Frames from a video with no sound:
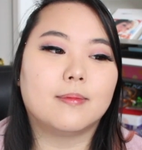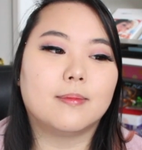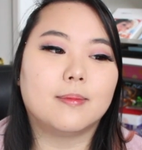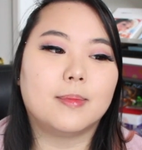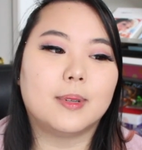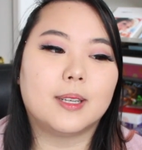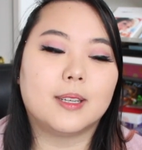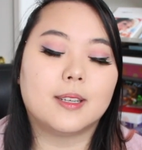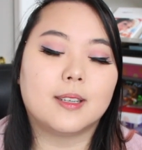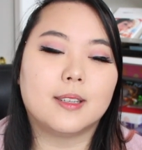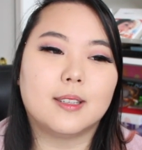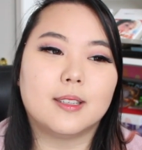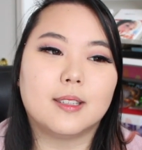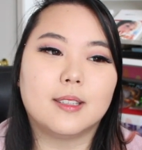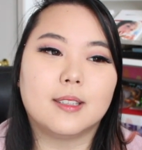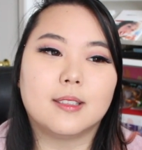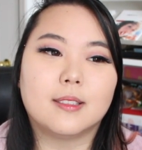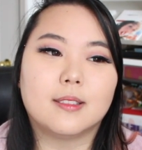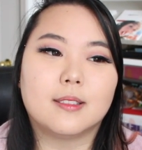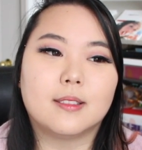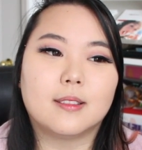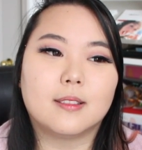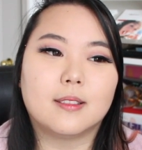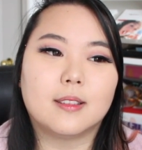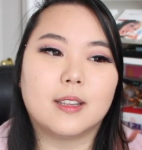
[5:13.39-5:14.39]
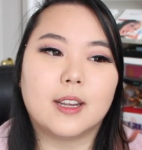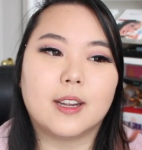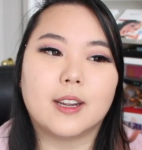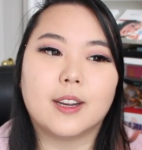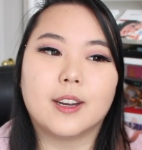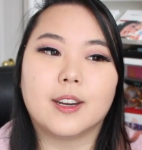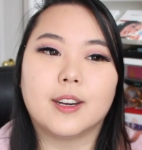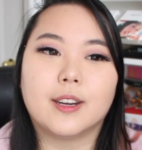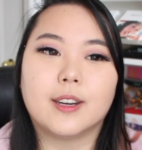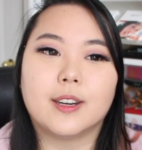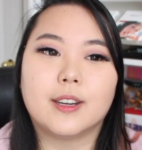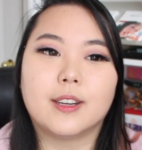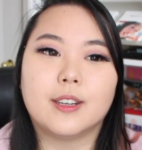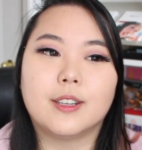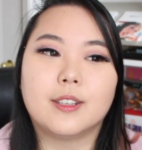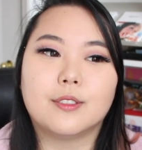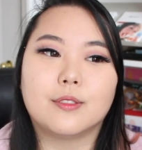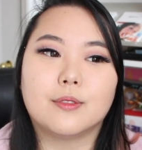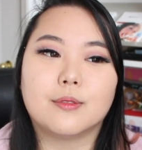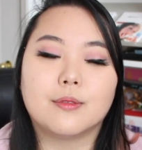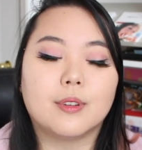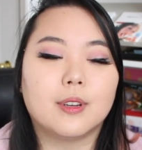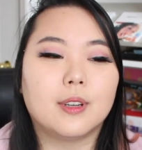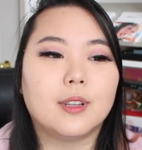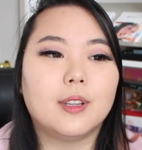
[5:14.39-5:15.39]
because there
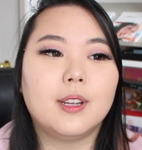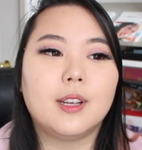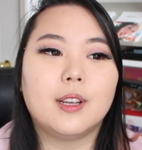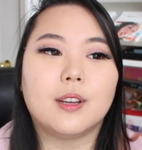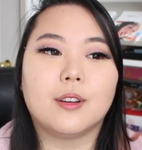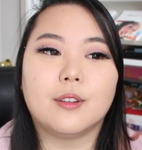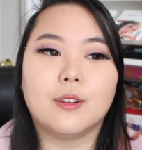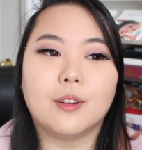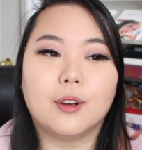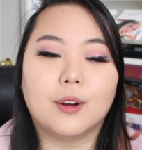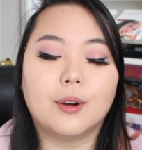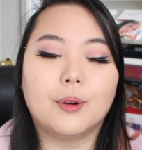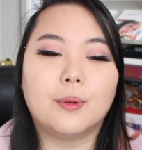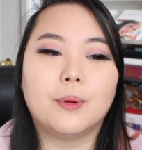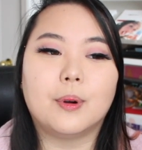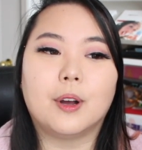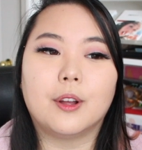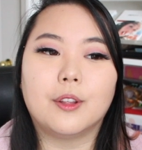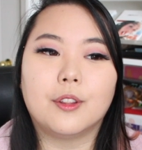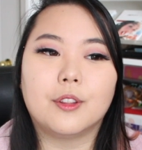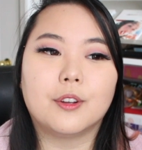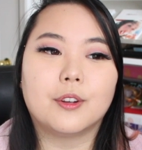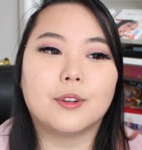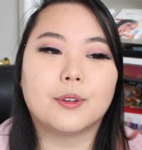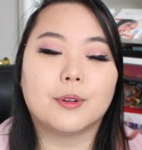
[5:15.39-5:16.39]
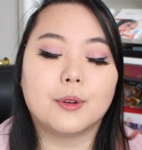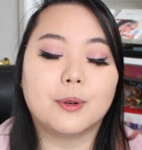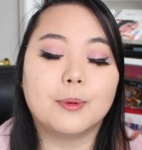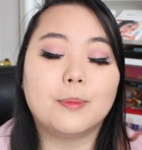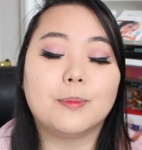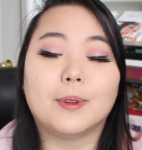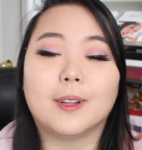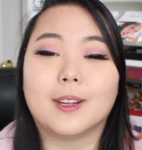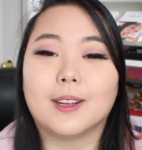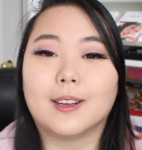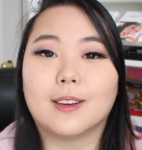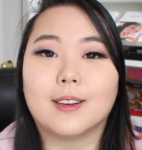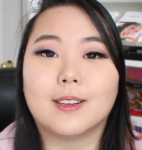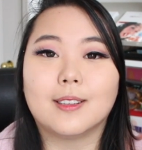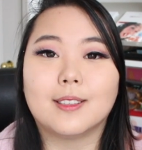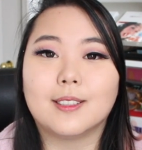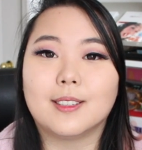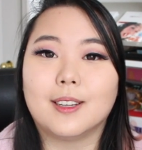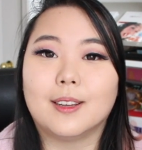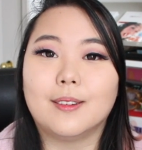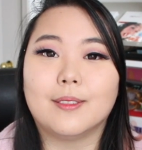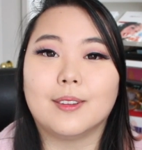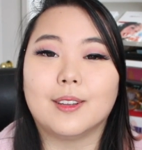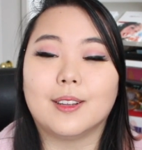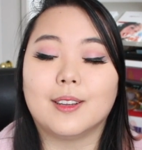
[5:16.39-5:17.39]
is really no other group like
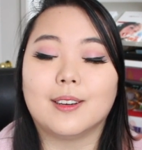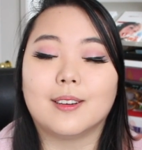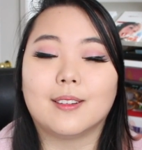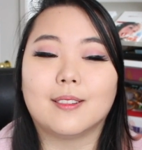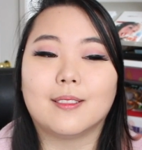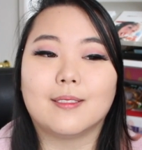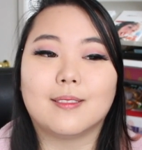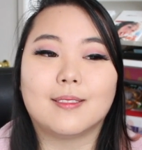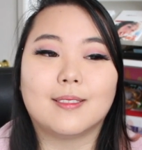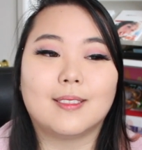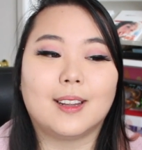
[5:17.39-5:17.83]
GOT7.